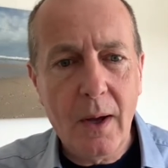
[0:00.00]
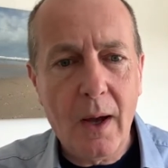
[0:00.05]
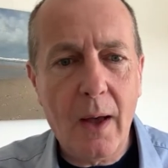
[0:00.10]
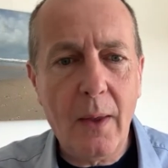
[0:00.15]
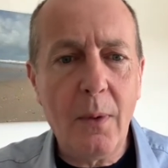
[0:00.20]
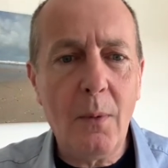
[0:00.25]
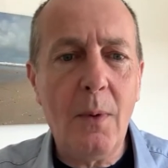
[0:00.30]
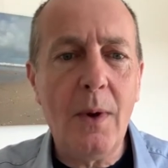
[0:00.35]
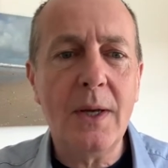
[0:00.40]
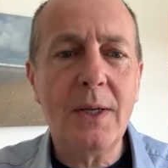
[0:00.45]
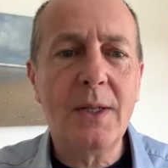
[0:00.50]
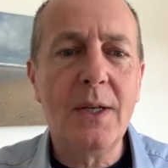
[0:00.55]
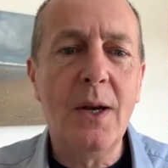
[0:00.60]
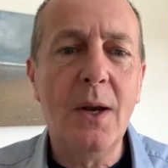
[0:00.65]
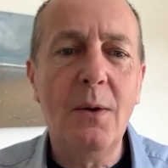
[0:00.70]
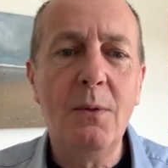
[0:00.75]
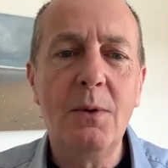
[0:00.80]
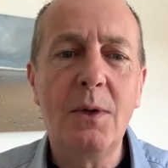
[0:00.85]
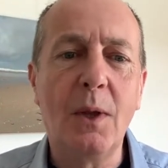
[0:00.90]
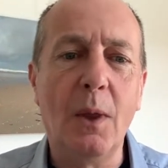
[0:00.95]
otherwise
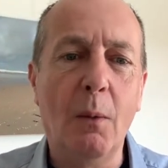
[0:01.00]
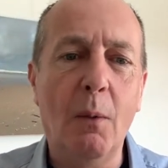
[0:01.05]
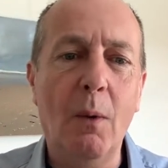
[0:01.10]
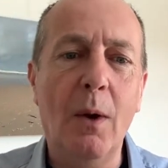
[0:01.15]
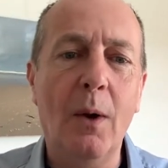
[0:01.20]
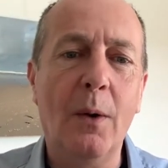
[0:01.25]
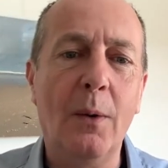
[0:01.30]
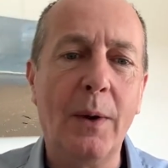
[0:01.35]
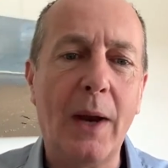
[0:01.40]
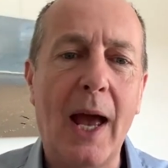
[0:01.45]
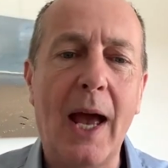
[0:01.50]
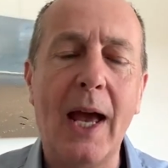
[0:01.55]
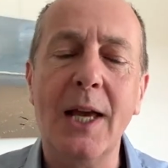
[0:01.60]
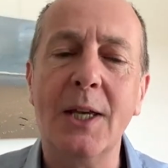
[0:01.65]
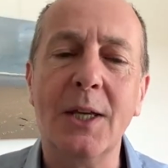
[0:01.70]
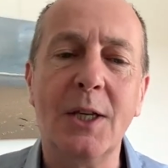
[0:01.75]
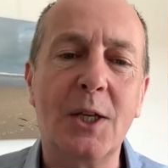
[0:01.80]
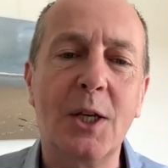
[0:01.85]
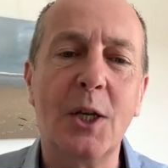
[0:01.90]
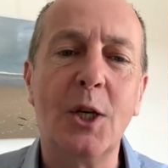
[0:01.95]
known to the world
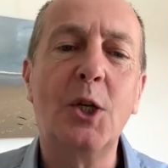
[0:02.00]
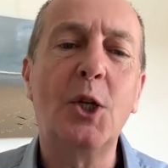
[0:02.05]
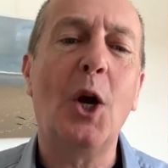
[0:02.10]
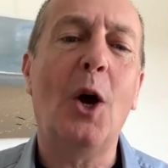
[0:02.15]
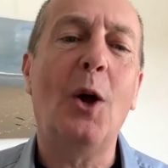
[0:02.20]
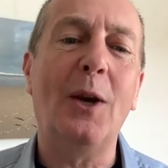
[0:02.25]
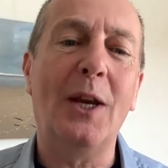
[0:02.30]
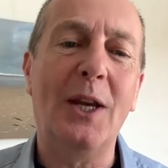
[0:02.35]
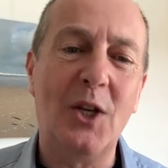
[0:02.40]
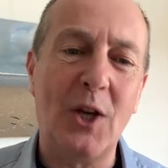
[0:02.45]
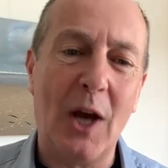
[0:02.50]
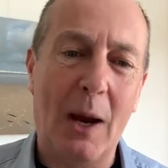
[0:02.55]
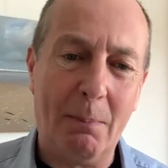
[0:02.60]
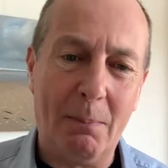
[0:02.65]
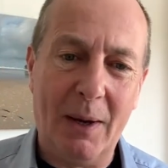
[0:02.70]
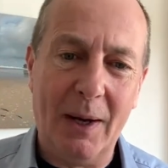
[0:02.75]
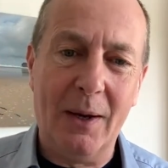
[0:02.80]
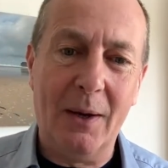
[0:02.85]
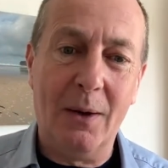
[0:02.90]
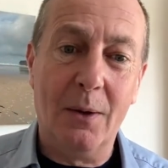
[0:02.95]
as Charlie
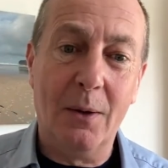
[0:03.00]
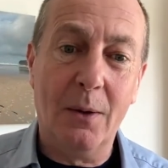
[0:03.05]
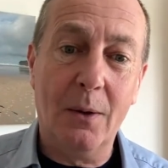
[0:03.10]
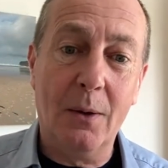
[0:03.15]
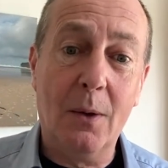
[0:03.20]
Chaplin,